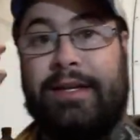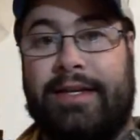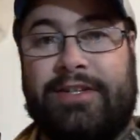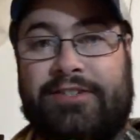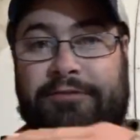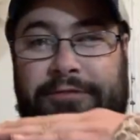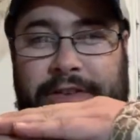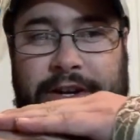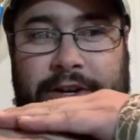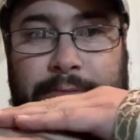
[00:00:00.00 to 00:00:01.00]
is
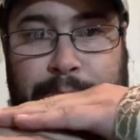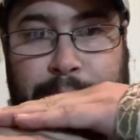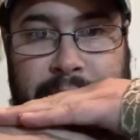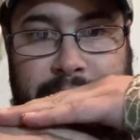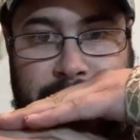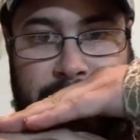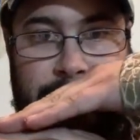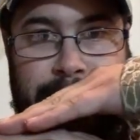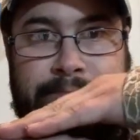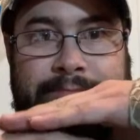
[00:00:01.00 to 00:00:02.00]
very
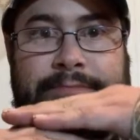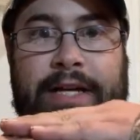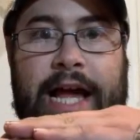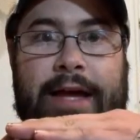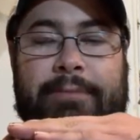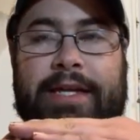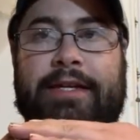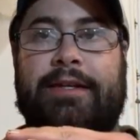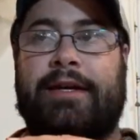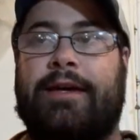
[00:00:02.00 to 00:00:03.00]
minimal. I
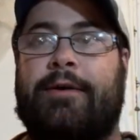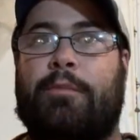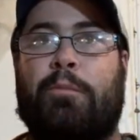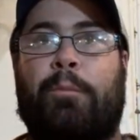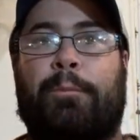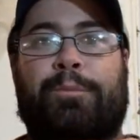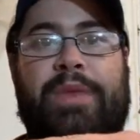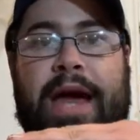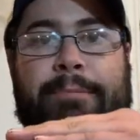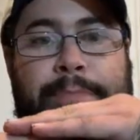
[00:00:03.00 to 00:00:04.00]
mean,
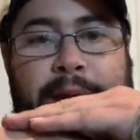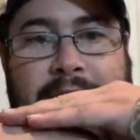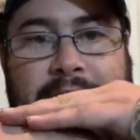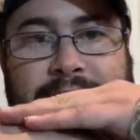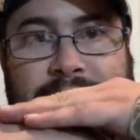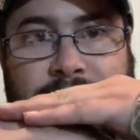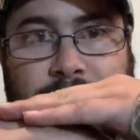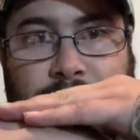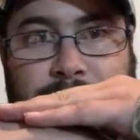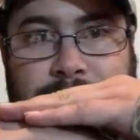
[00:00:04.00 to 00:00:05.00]
that back
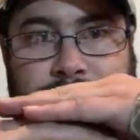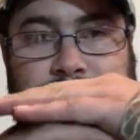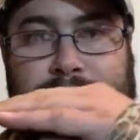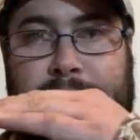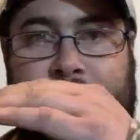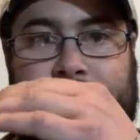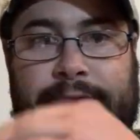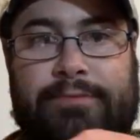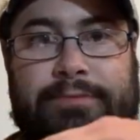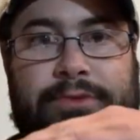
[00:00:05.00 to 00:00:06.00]
scope mount
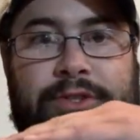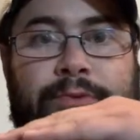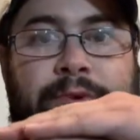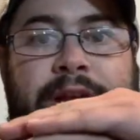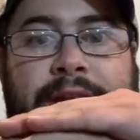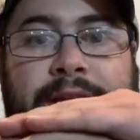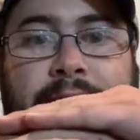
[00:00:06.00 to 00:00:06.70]
or ring